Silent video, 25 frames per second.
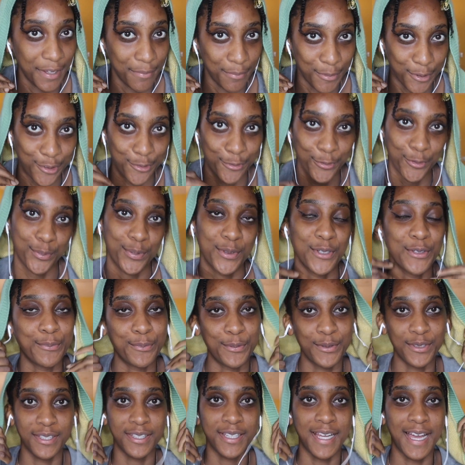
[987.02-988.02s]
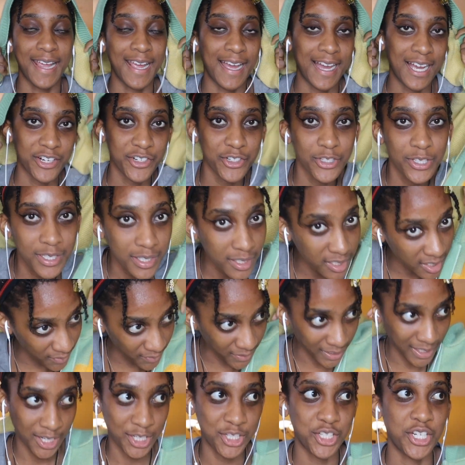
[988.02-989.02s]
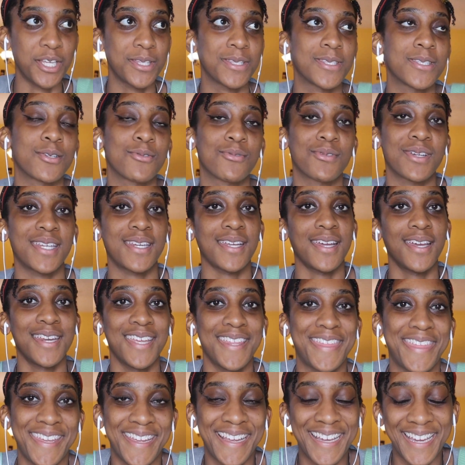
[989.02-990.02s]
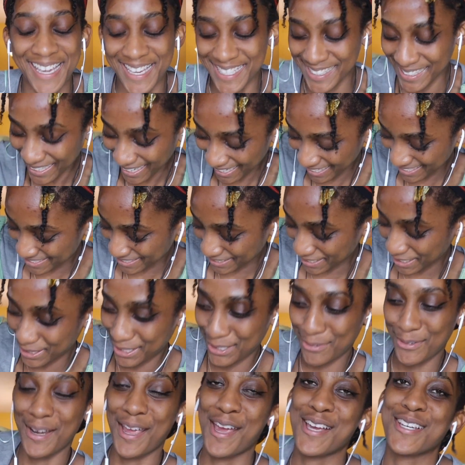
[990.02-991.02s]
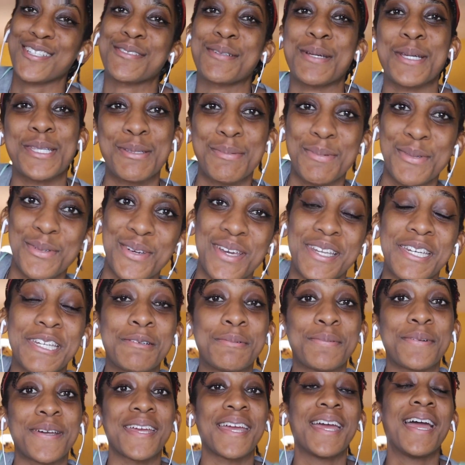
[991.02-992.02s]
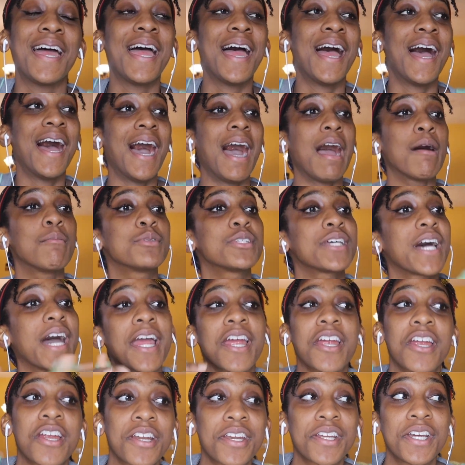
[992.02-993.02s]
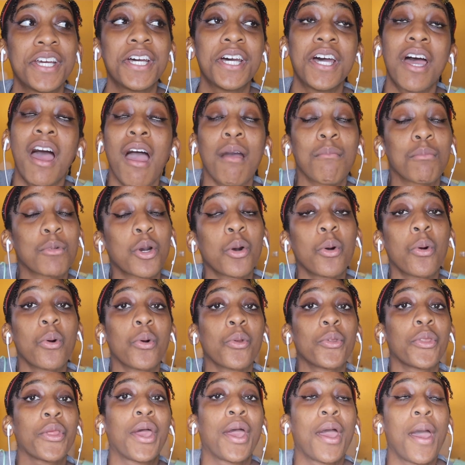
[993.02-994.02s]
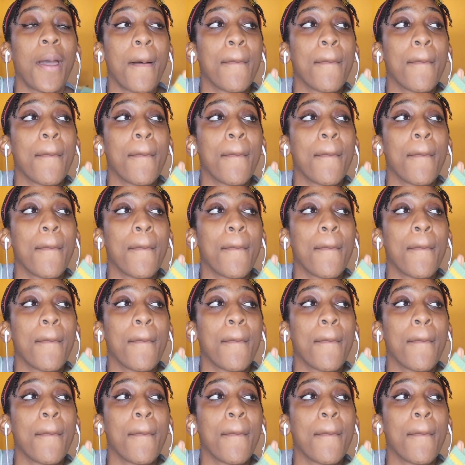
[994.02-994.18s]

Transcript: Beautiful People. I actually didn't even get a chance to read anything because I had to get their next recipe ready, but I'm tired, I'm cold,